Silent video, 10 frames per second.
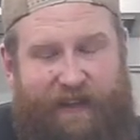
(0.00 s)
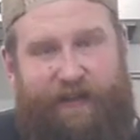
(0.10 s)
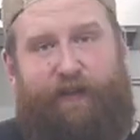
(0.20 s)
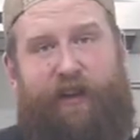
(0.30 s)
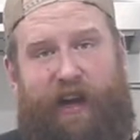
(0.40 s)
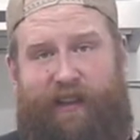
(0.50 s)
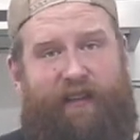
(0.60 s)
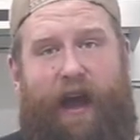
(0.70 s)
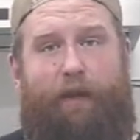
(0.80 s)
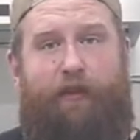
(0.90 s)
So if you've got the
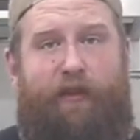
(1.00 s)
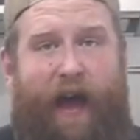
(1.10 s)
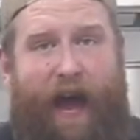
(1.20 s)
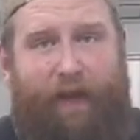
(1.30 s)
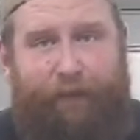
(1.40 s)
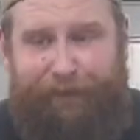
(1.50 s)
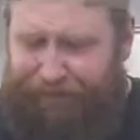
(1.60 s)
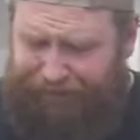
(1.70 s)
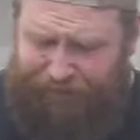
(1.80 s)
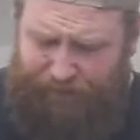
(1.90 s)
time to do that,
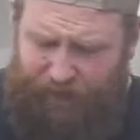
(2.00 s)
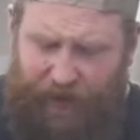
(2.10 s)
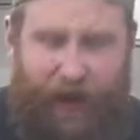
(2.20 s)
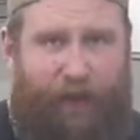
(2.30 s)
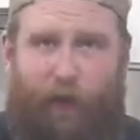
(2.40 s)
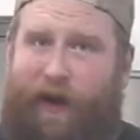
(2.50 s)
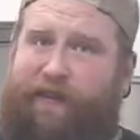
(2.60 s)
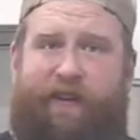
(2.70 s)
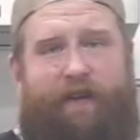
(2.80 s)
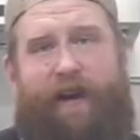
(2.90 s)

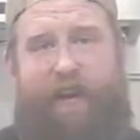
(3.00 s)
otherwise they're ready